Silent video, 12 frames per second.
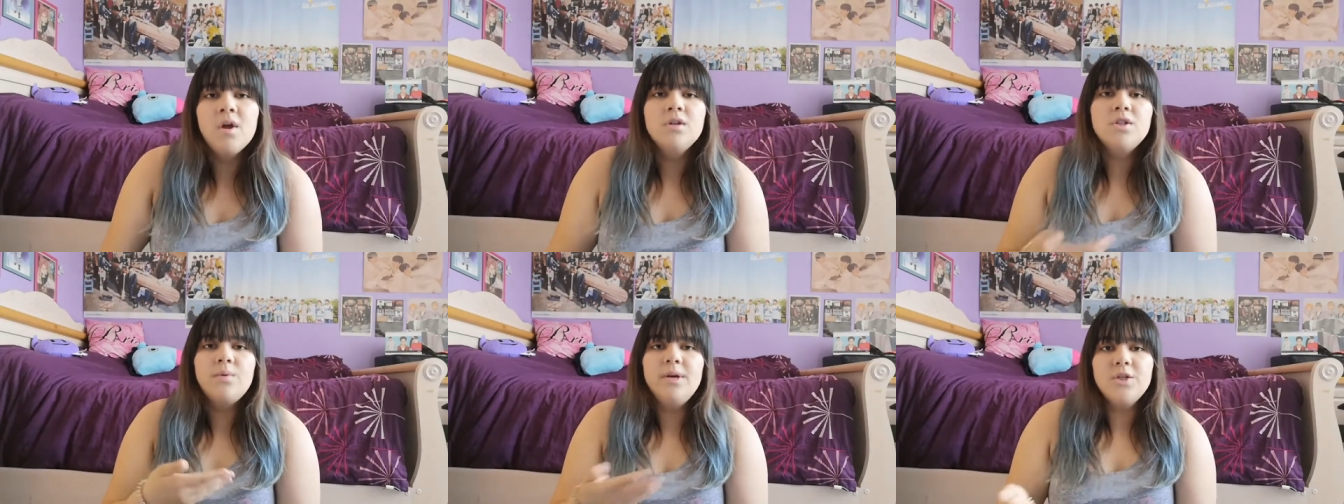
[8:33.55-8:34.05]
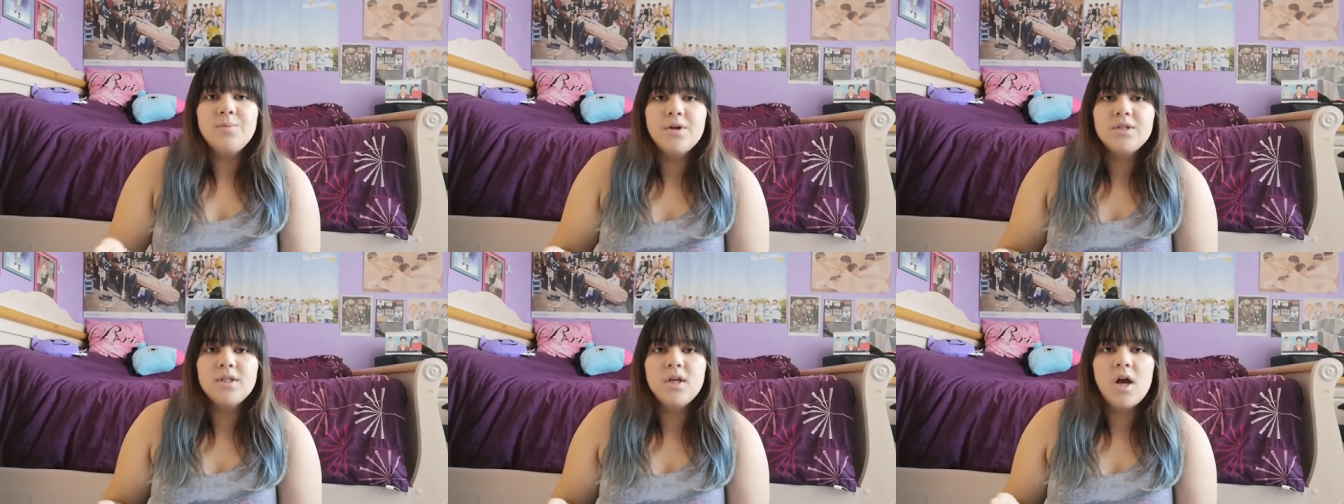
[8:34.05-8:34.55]
So each
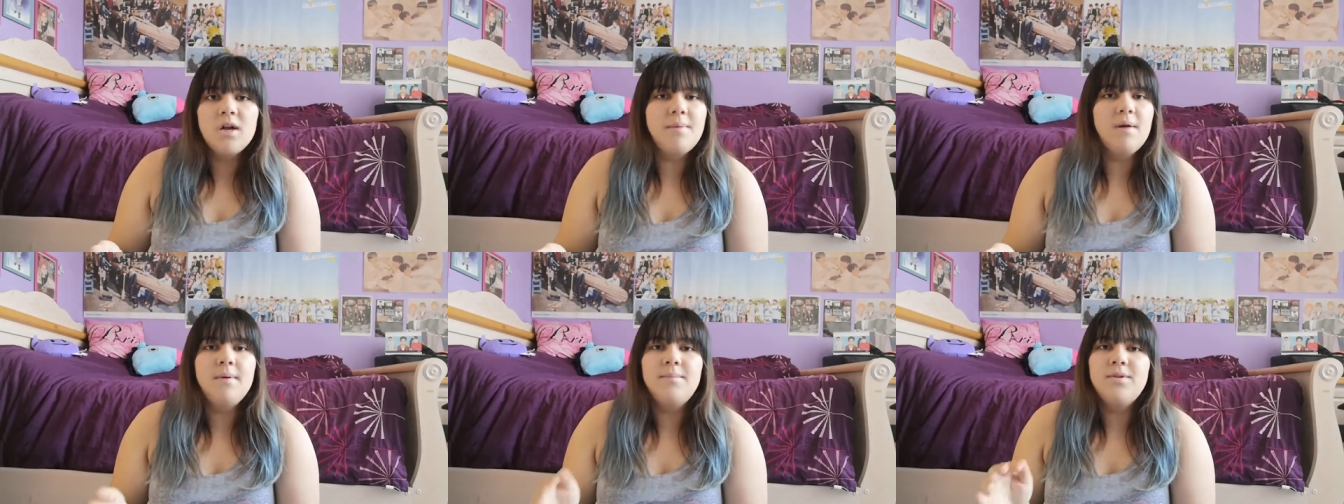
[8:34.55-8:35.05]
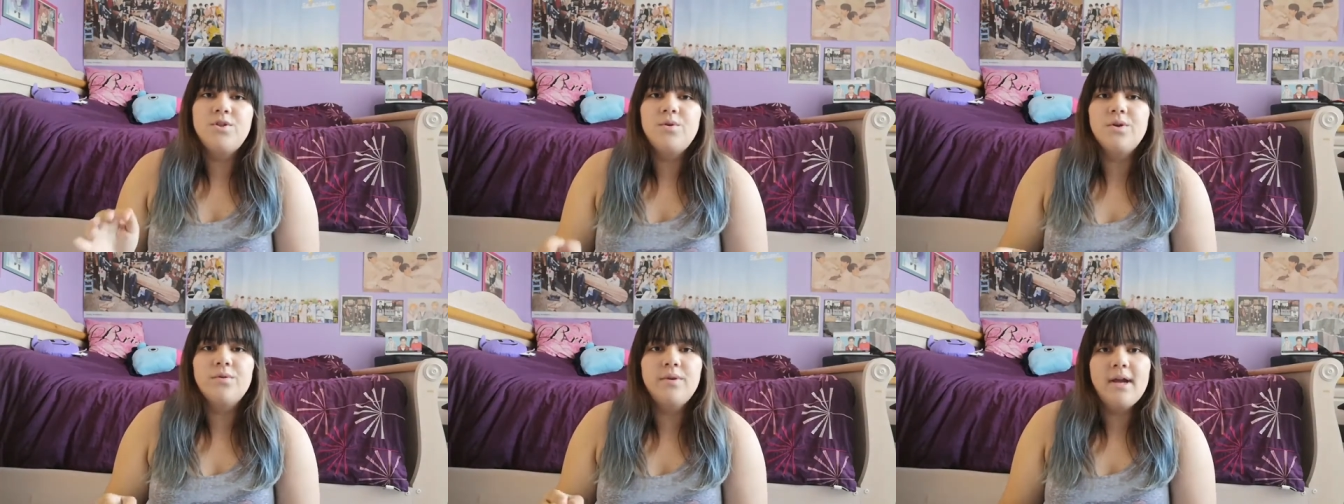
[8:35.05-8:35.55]
person got about maybe two
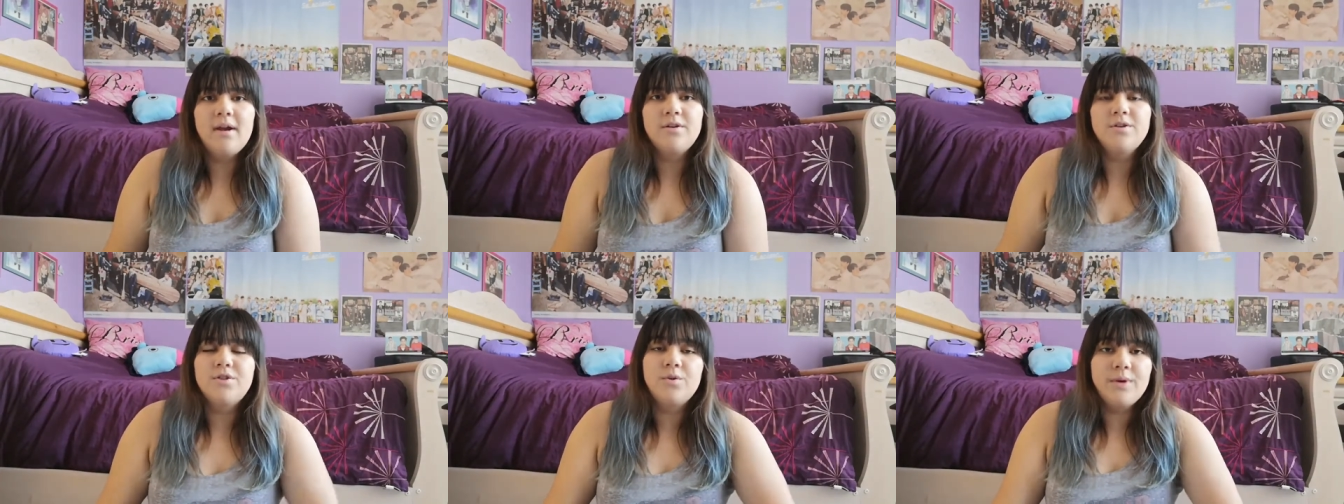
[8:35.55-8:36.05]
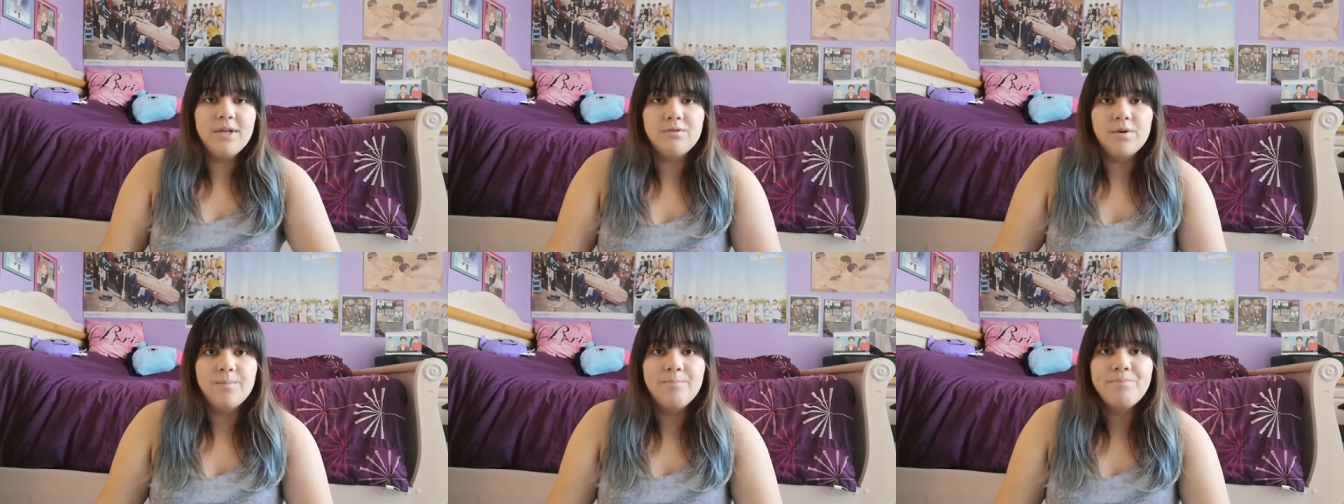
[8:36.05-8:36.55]
or three characters to read
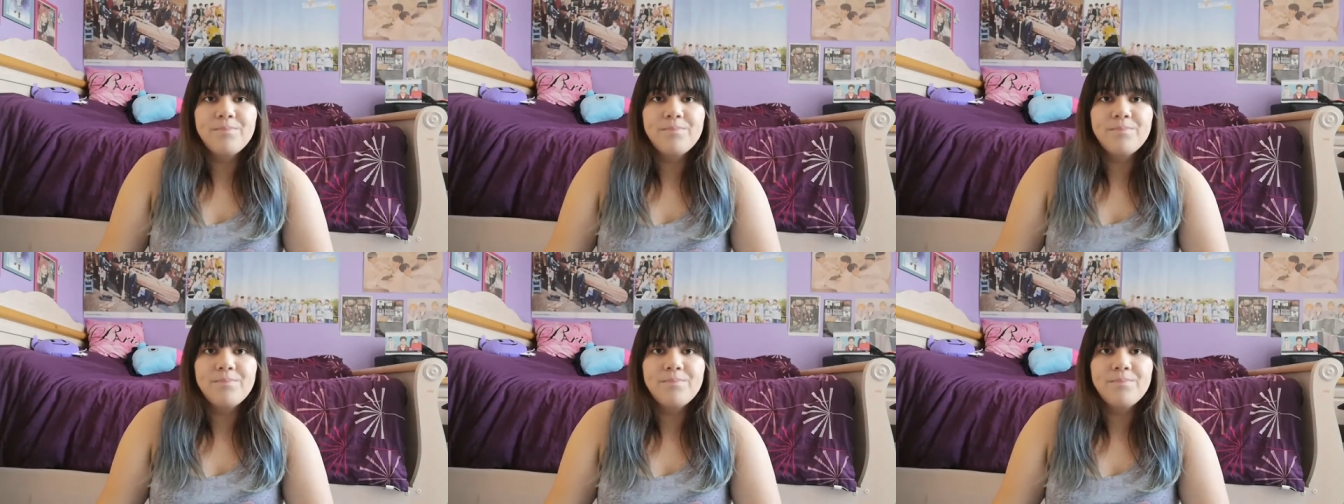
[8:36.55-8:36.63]
through.